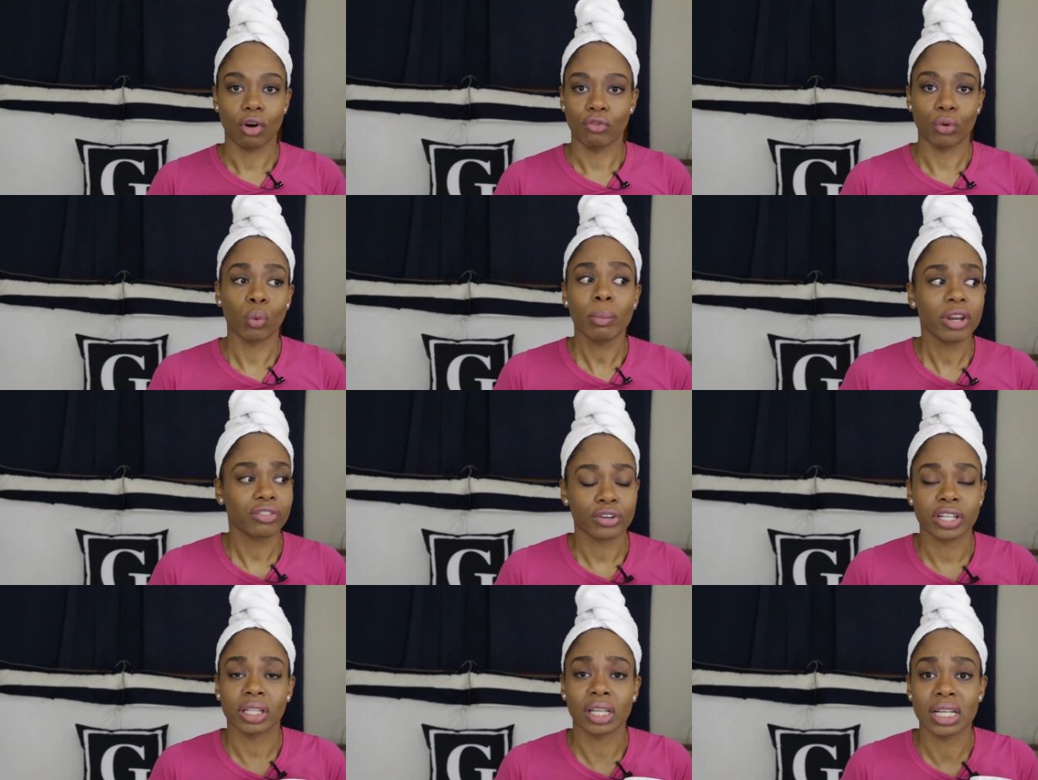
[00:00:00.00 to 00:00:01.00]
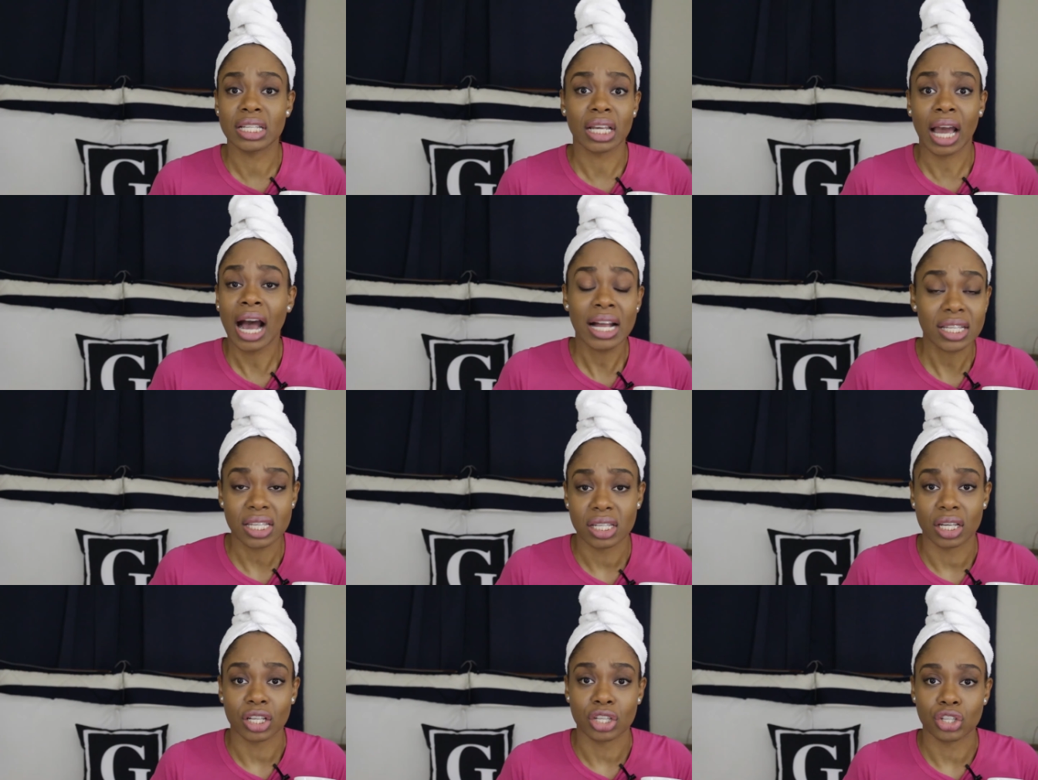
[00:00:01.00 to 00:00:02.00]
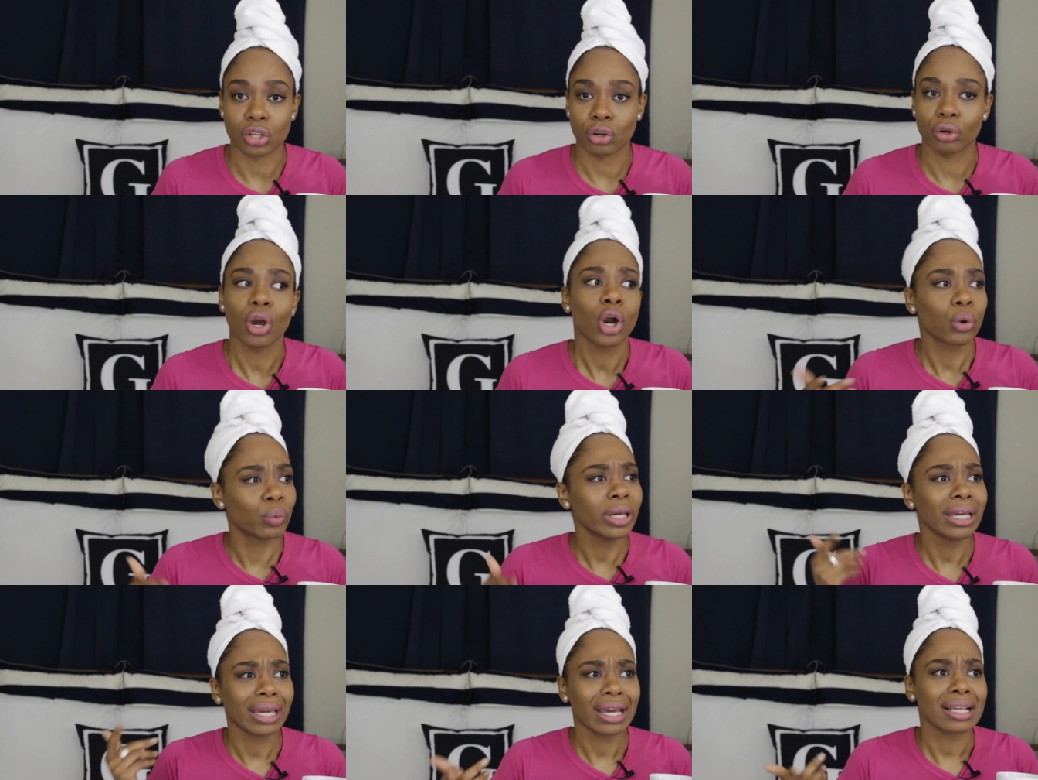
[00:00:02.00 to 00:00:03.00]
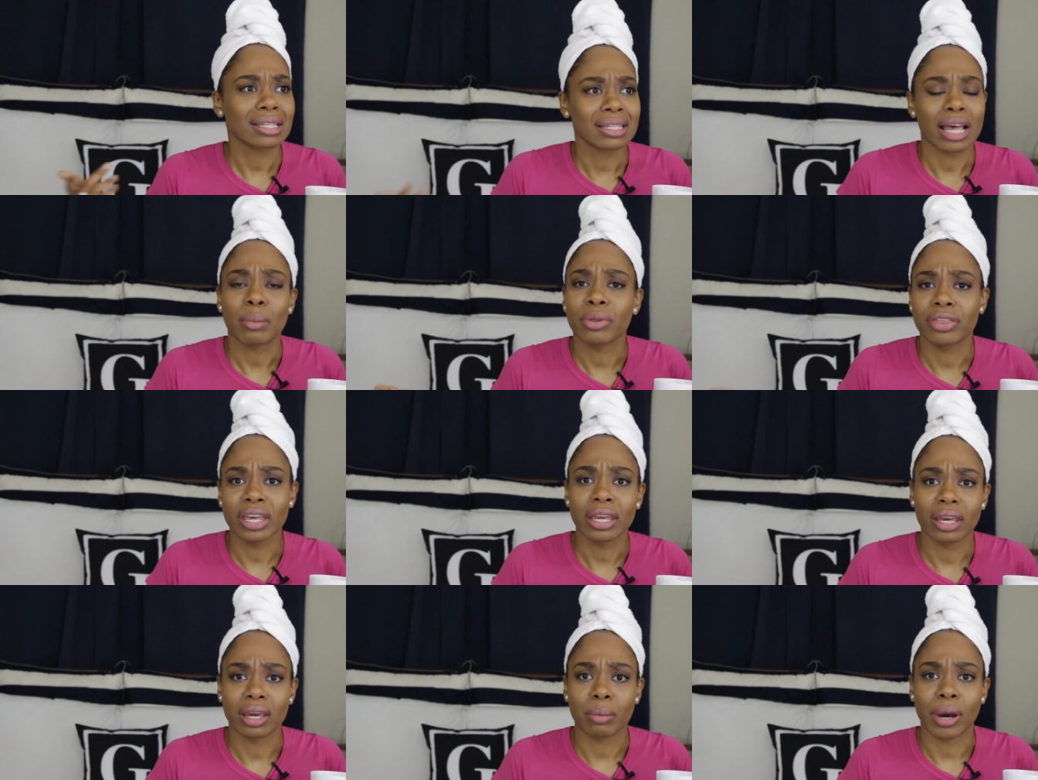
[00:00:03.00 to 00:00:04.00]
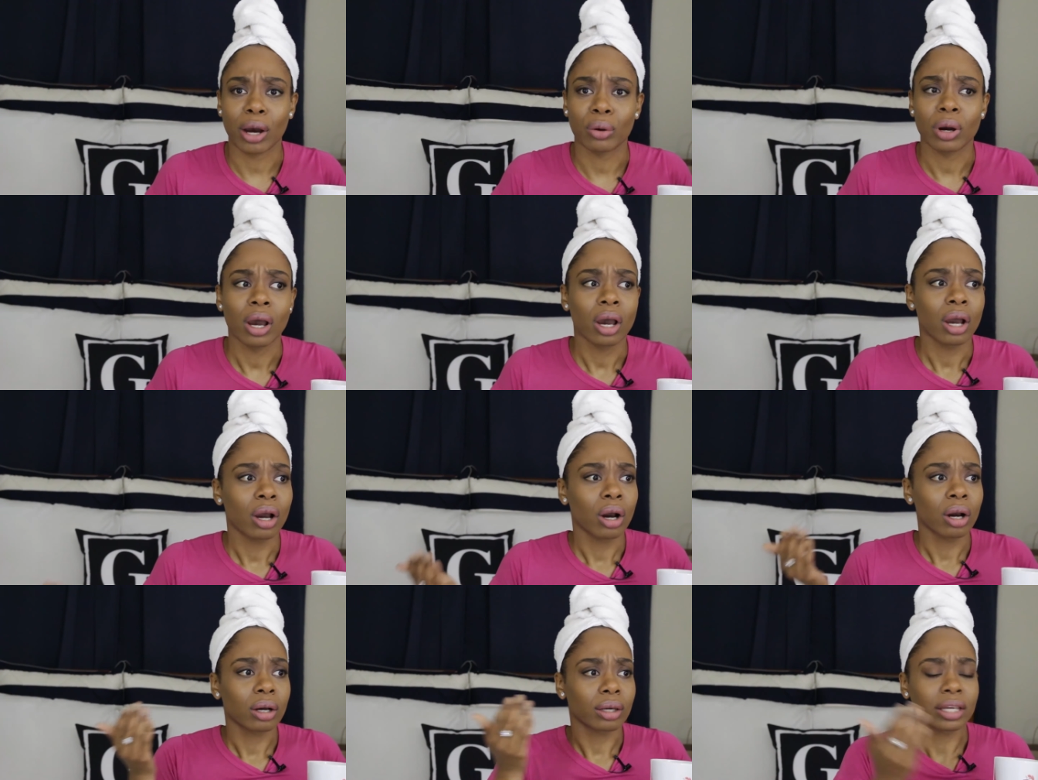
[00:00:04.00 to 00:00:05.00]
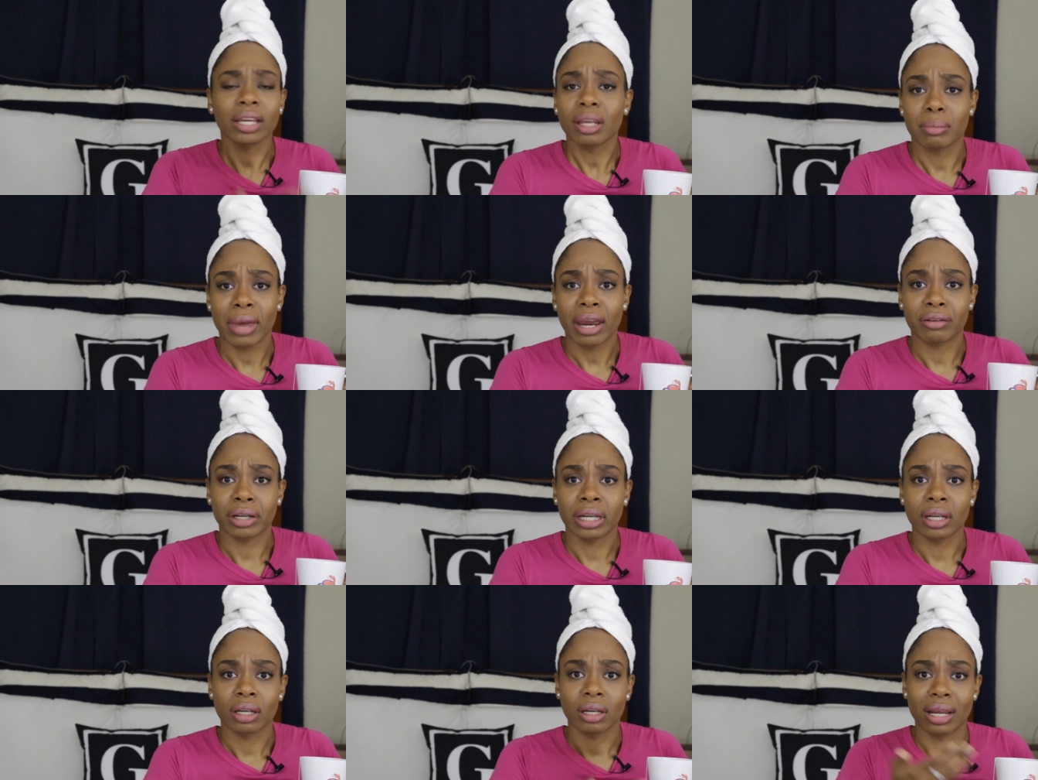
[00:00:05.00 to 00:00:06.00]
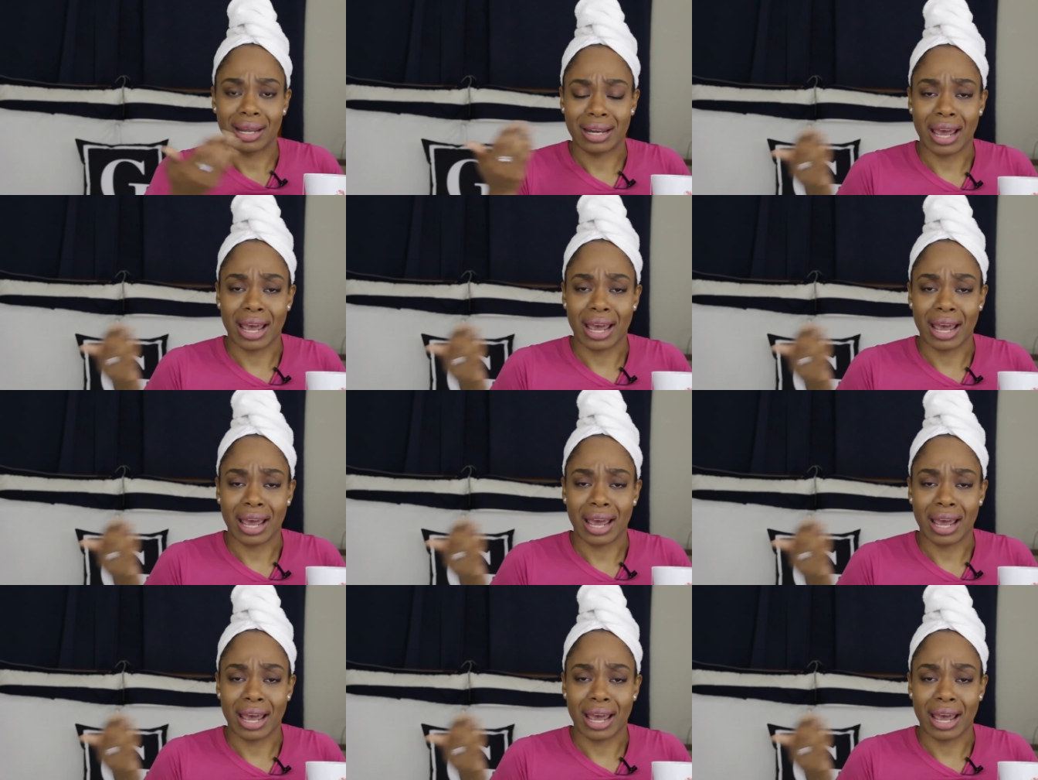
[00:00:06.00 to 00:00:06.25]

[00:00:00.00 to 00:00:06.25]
For women, fertility is a constant concern. We can't stop thinking about getting married and